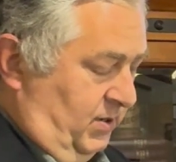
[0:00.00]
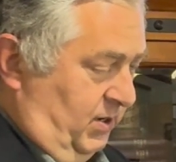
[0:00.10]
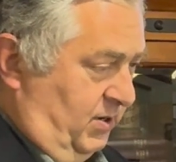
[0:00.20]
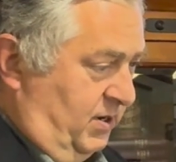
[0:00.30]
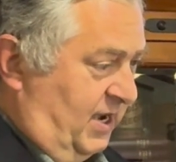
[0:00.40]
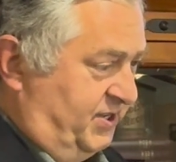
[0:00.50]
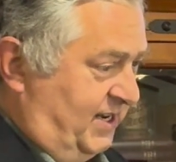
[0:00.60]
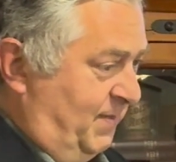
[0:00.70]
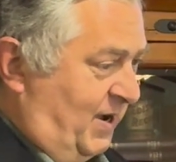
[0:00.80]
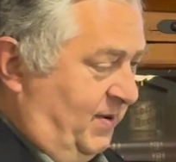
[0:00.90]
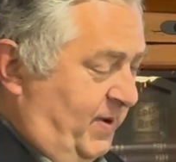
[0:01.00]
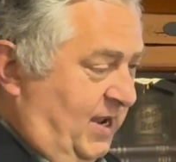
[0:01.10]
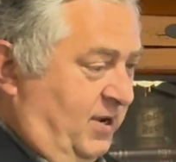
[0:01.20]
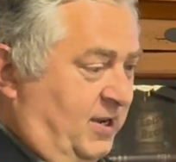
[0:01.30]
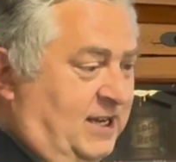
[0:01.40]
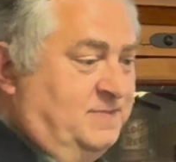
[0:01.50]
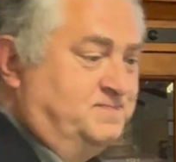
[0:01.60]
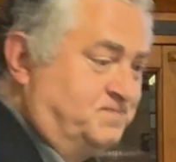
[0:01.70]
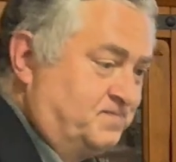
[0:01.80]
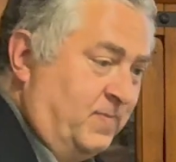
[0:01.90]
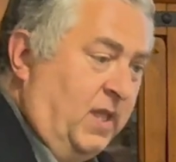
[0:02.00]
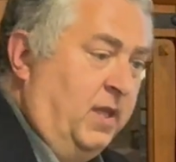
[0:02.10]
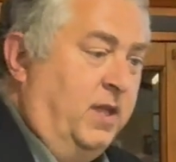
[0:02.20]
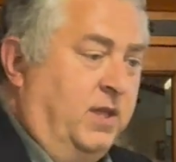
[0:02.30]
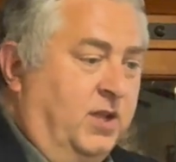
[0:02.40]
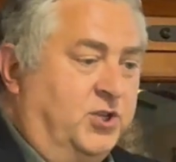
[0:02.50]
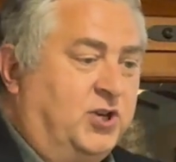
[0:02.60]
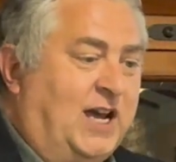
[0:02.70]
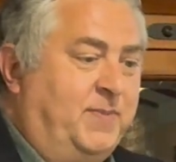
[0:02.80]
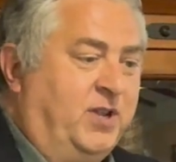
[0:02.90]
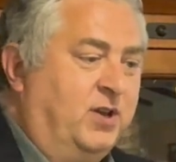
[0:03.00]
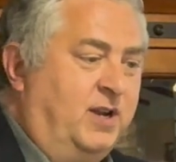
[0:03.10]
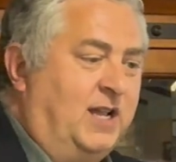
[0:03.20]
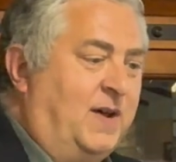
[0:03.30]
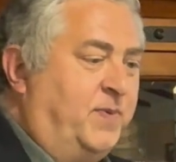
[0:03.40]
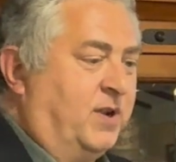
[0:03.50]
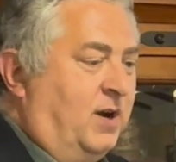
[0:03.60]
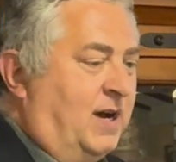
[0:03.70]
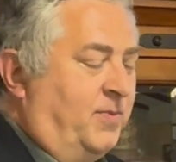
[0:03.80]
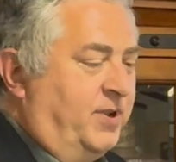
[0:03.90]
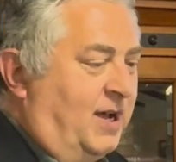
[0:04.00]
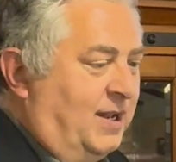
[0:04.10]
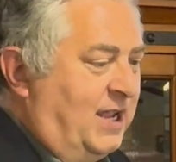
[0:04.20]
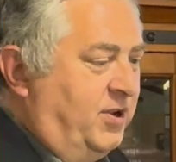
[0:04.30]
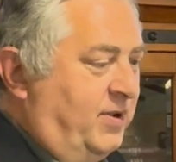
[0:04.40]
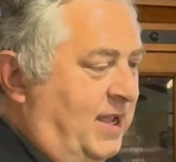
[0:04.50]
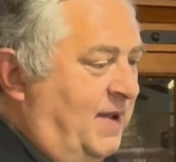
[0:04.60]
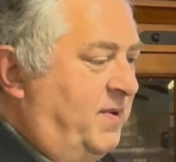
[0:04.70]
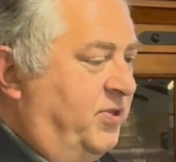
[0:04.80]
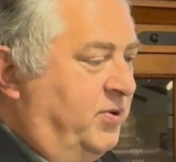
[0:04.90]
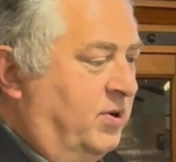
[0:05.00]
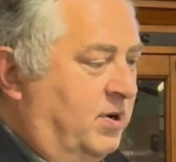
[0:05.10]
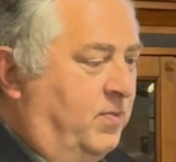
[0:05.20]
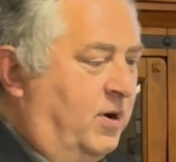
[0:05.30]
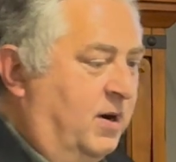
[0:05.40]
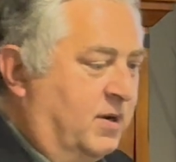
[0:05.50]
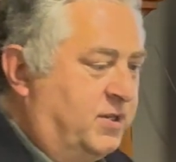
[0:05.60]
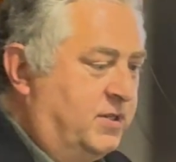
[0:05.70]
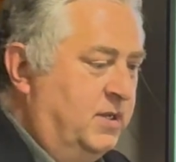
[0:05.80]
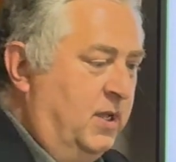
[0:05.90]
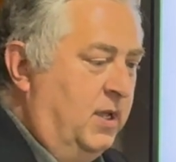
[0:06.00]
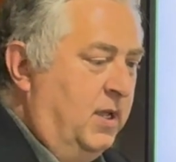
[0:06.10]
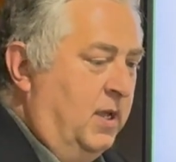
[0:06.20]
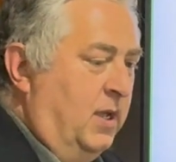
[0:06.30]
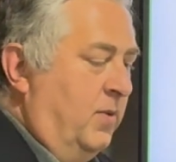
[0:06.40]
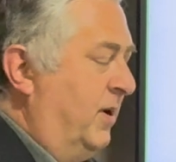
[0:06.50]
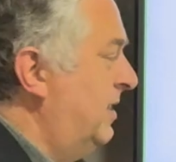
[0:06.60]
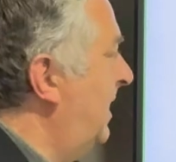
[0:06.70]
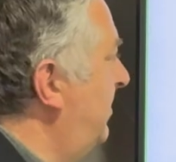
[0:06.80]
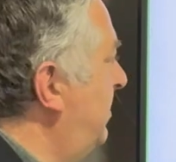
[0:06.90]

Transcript: You're not saved by being good. You can try to be good enough, but God will not let you into heaven through your good works. We can never